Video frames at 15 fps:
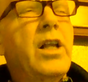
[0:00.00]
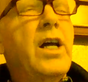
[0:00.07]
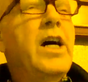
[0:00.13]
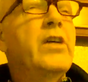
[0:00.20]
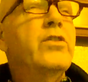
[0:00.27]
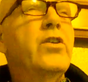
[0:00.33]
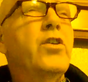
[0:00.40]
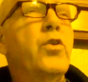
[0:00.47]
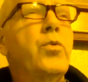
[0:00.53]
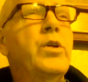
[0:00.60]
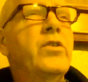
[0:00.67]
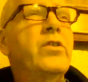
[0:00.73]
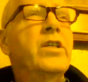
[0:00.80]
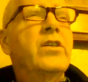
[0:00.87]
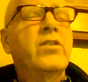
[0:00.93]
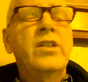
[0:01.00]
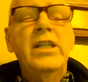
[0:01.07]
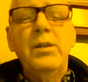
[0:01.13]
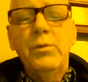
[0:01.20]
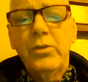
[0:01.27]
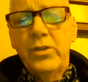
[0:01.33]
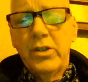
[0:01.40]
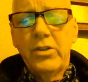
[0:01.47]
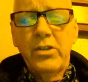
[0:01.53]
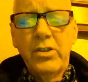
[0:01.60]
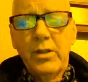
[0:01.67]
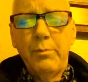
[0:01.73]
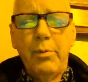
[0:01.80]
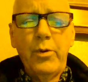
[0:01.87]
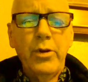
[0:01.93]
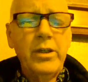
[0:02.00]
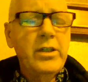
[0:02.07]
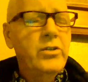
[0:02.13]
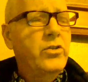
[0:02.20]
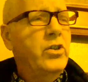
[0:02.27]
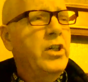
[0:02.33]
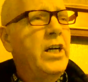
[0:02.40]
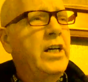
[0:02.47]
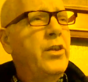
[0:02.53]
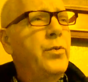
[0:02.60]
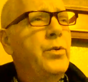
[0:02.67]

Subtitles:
Colossians 3:16 was just as important as John